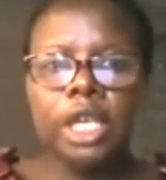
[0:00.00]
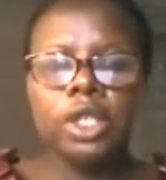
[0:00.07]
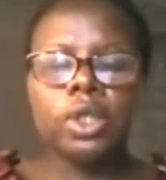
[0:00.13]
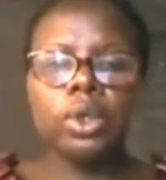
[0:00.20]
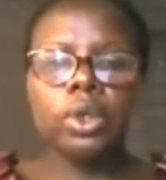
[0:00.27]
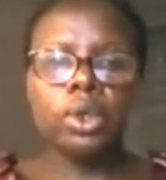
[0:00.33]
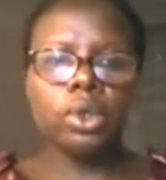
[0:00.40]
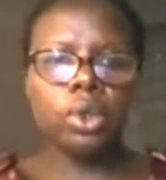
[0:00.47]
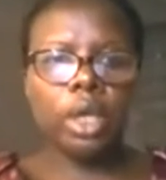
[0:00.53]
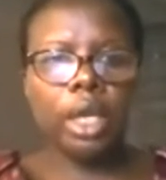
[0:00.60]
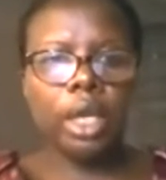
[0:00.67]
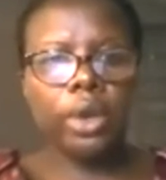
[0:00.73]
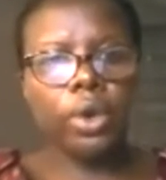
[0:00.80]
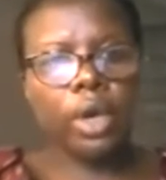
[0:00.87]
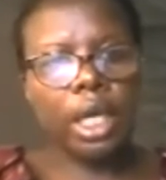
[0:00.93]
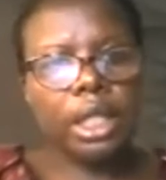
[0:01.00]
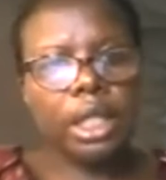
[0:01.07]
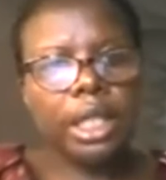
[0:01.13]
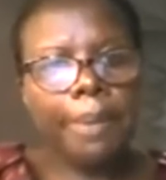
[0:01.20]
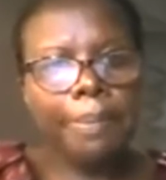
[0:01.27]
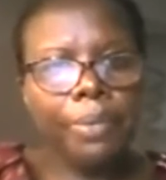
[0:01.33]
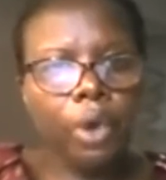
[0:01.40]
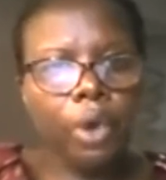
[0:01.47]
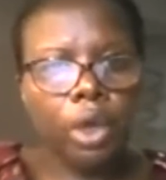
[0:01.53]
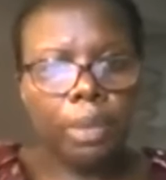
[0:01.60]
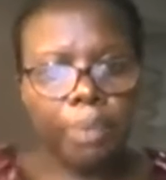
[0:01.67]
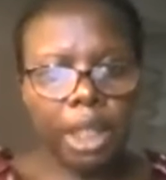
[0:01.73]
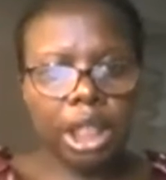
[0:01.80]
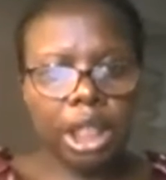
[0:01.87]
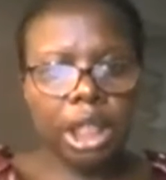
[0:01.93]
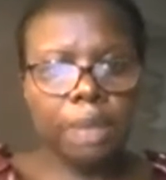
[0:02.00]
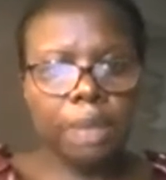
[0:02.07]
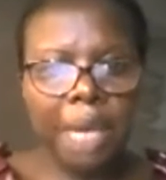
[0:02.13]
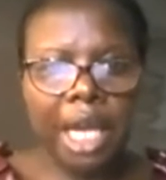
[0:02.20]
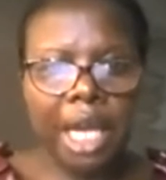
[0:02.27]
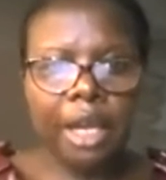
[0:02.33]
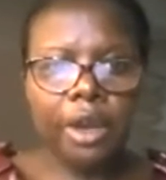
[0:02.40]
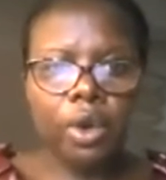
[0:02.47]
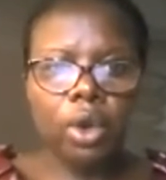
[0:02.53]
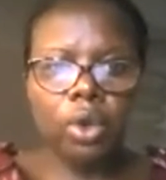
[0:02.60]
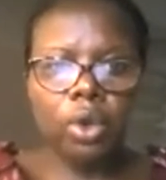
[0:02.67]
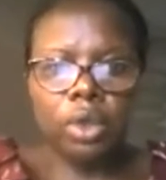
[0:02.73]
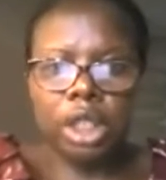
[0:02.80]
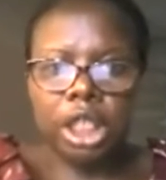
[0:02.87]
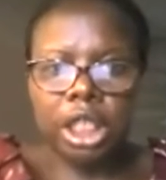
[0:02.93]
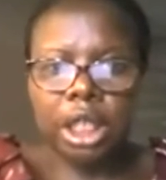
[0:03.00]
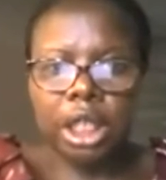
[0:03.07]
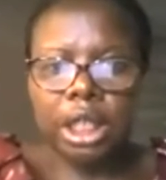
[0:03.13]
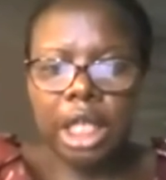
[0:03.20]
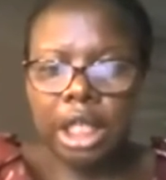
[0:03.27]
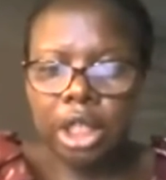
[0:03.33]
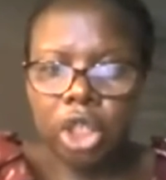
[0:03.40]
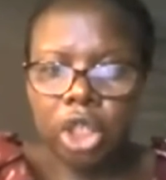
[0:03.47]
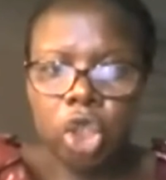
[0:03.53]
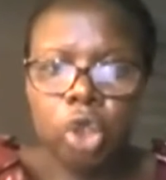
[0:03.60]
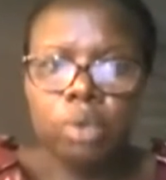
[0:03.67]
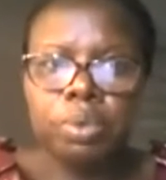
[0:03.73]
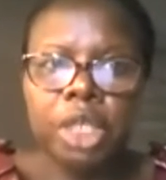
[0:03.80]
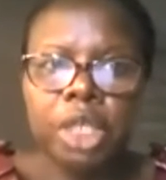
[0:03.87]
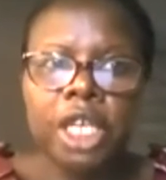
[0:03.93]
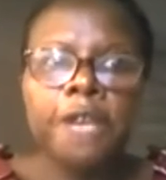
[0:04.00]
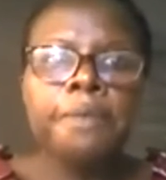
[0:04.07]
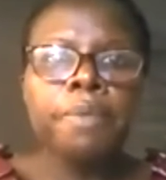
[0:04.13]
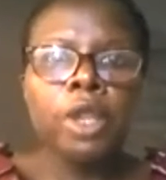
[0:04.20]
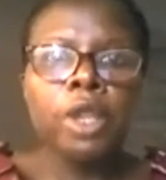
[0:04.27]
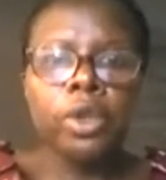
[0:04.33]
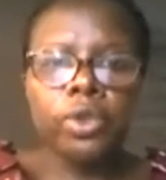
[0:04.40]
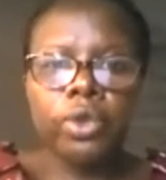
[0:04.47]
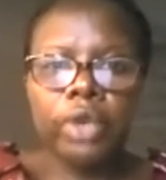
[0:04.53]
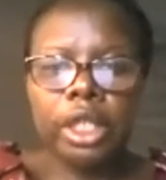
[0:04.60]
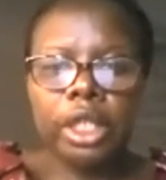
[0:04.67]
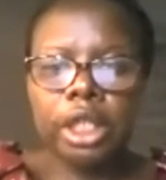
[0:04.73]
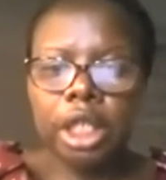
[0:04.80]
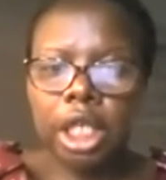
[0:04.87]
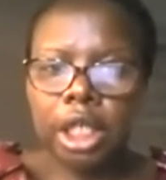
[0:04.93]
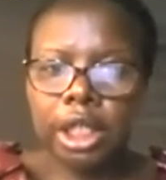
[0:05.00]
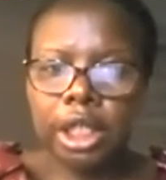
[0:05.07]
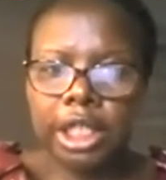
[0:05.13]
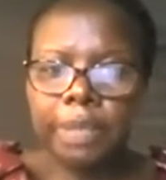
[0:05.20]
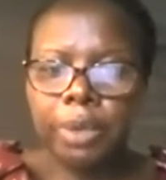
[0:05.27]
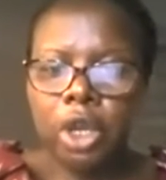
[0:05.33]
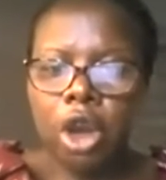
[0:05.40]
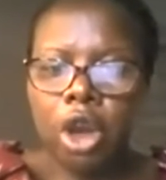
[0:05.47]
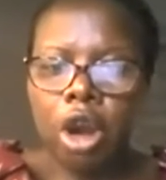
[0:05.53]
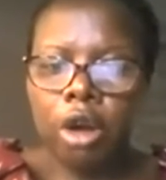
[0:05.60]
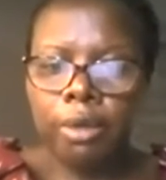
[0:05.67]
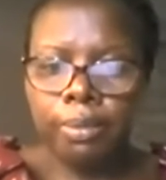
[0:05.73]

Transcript: So you're doing, your hands are on the patient's back, not on the chest, as they should be during CPR.